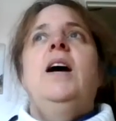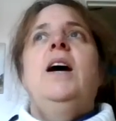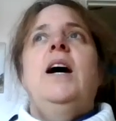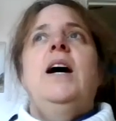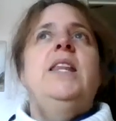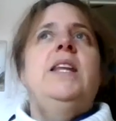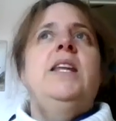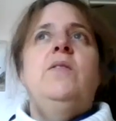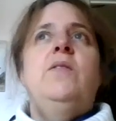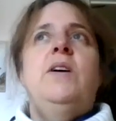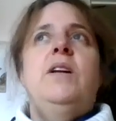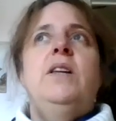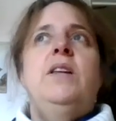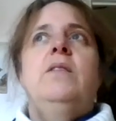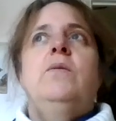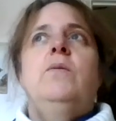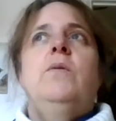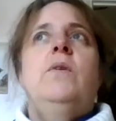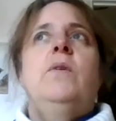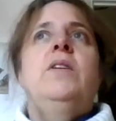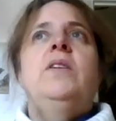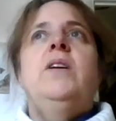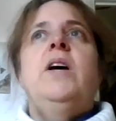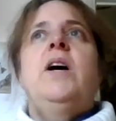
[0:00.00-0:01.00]
And they went,
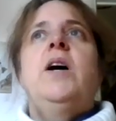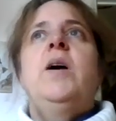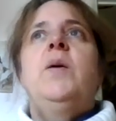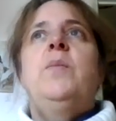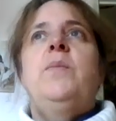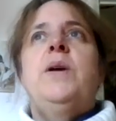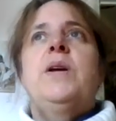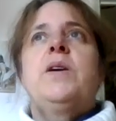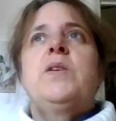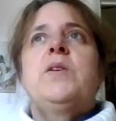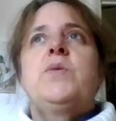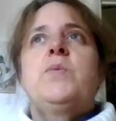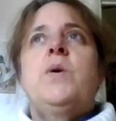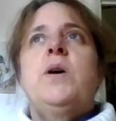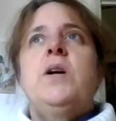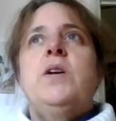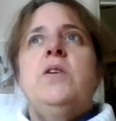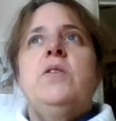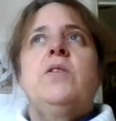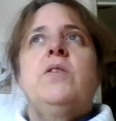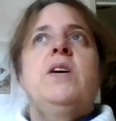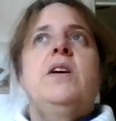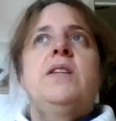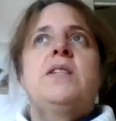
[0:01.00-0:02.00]
well, no, because while
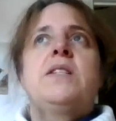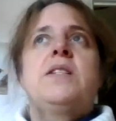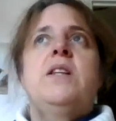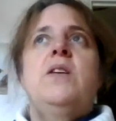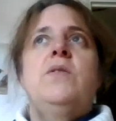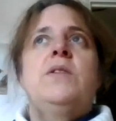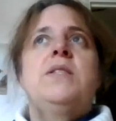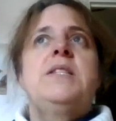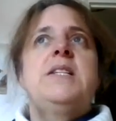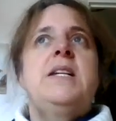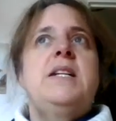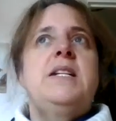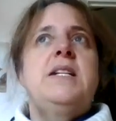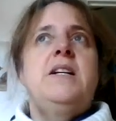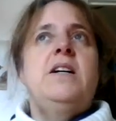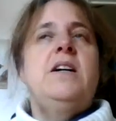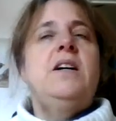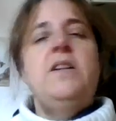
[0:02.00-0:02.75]
you're going slow and steady,